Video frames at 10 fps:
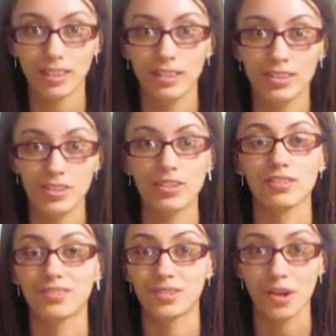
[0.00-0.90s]
it's just
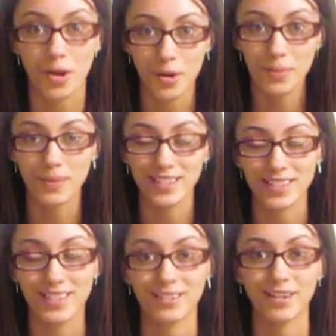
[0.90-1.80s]
so much
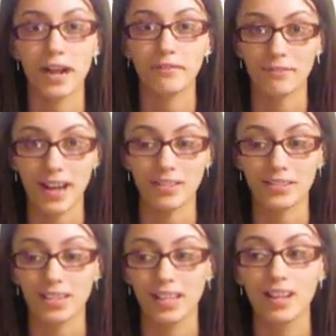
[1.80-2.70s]
easier, I've found.
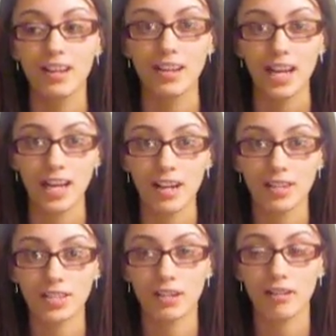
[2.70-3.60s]
And
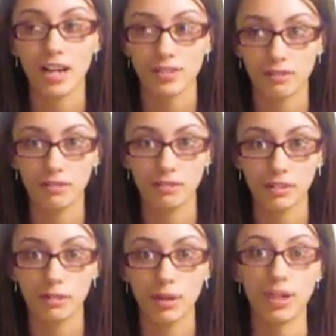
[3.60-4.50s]
also, I also
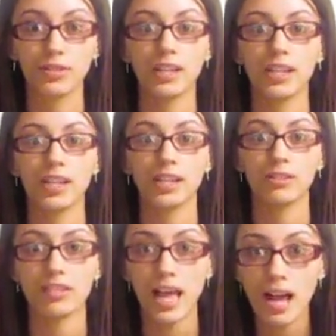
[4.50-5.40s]
agree with getting
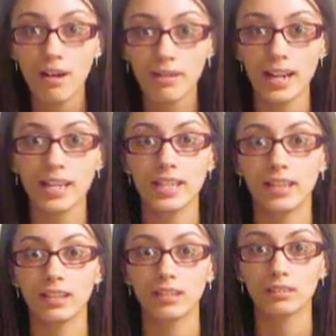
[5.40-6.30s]
your towel ready,
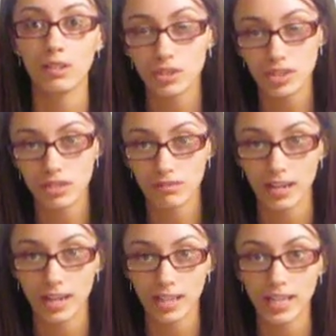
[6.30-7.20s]
getting your lotions
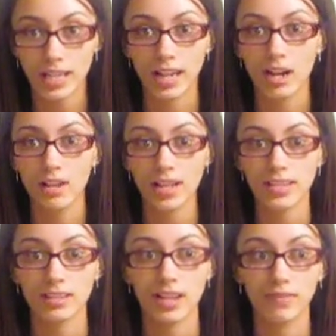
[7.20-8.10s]
ready, getting all that
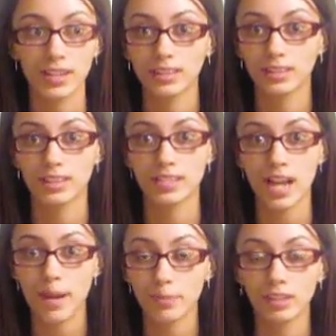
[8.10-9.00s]
stuff, getting the
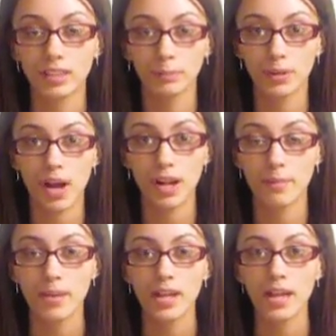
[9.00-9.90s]
diaper you're going to put on
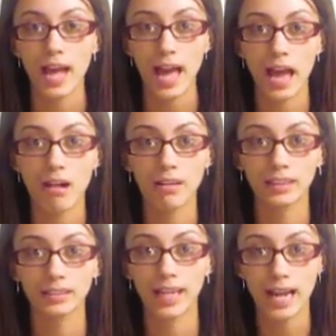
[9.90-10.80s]
him out
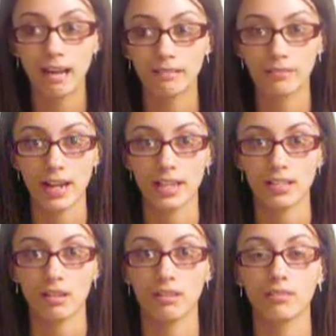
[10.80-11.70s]
and laid out and ready,
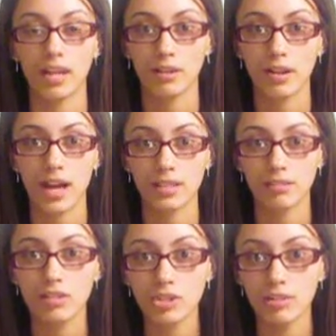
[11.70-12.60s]
so that as
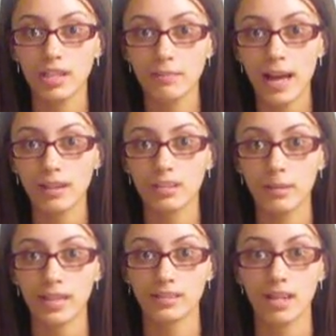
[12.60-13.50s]
soon as you get him out of the
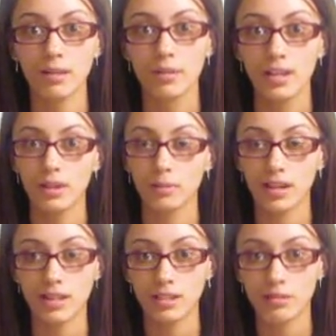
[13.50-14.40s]
bathtub, what
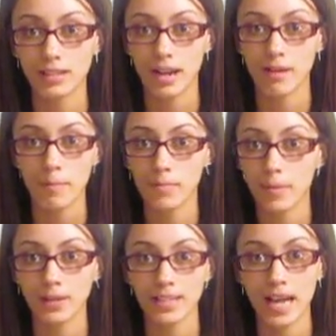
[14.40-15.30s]
I do is I wrap him up
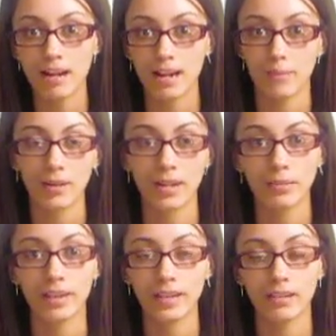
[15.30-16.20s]
in a towel and I bring him
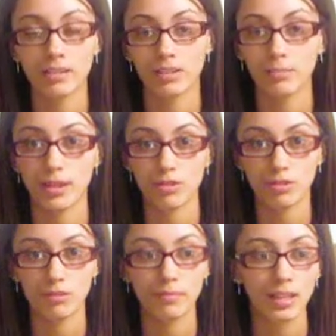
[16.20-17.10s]
in here into the
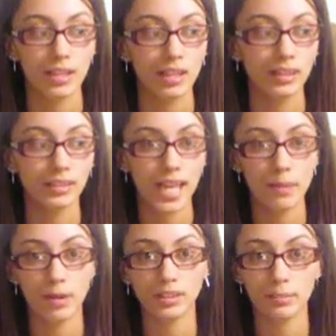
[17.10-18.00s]
bedroom, lay
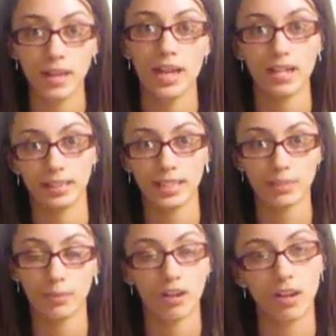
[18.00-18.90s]
him on the bed, and
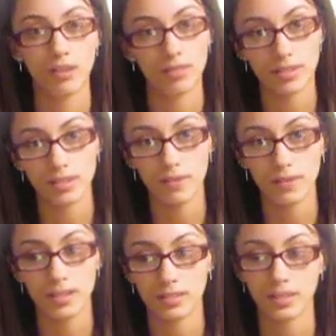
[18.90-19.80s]
that's where all of our stuff
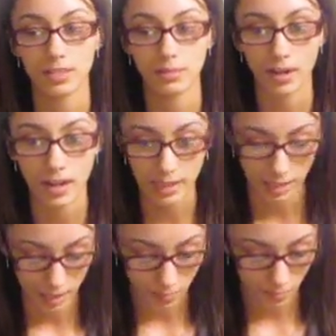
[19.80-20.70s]
is, and that's where I
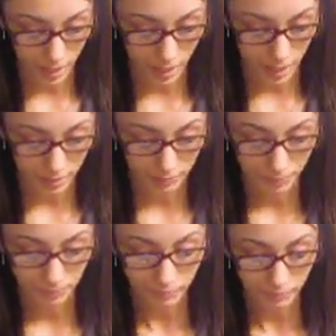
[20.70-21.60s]
get him ready at.
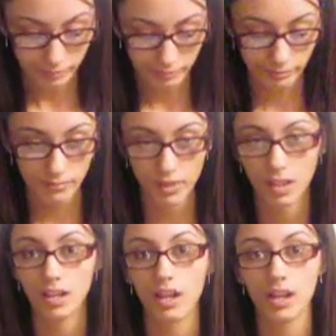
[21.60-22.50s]

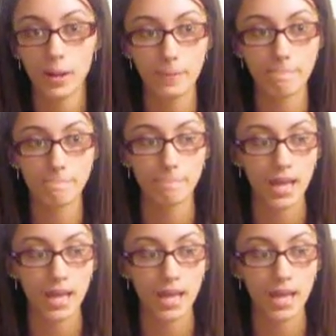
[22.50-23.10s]
An